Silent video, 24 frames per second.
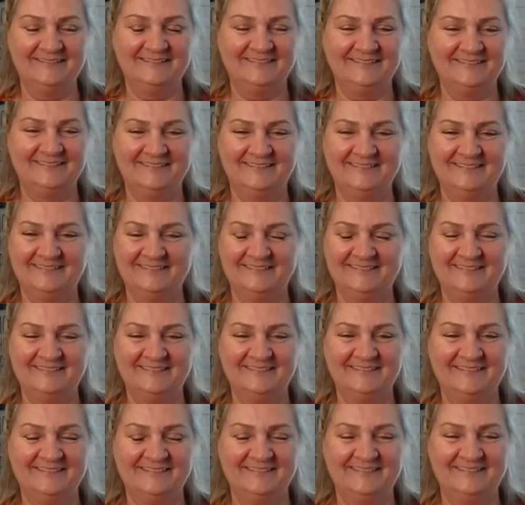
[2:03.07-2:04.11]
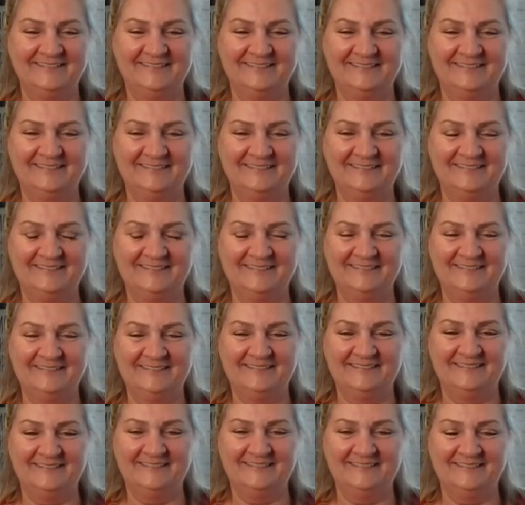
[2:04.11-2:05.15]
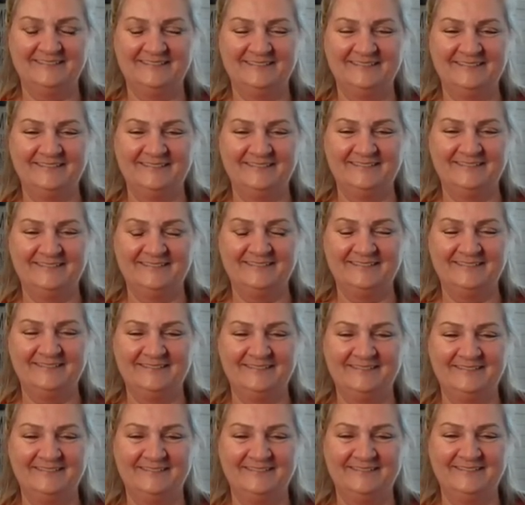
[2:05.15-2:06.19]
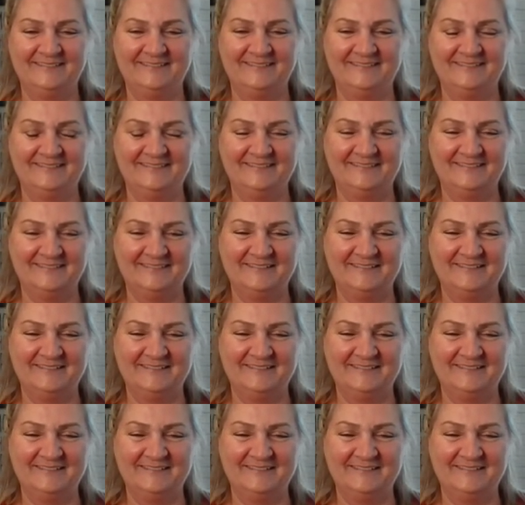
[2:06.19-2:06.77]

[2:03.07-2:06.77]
[no speech]